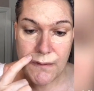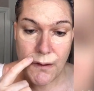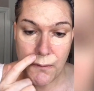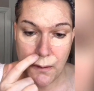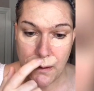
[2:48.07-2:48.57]

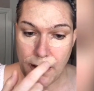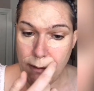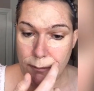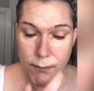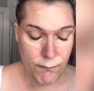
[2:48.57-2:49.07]
So
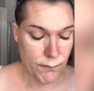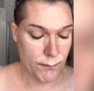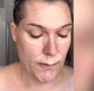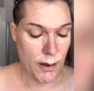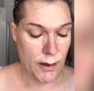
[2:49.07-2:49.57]
yeah,
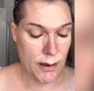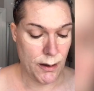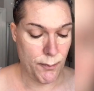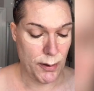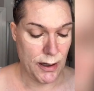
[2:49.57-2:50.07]
I
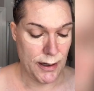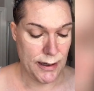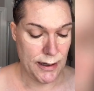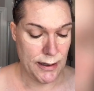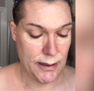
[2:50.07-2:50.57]

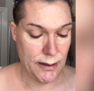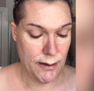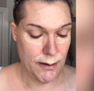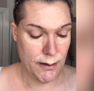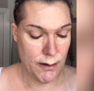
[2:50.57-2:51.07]
apply
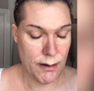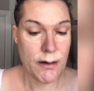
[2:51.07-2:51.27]
in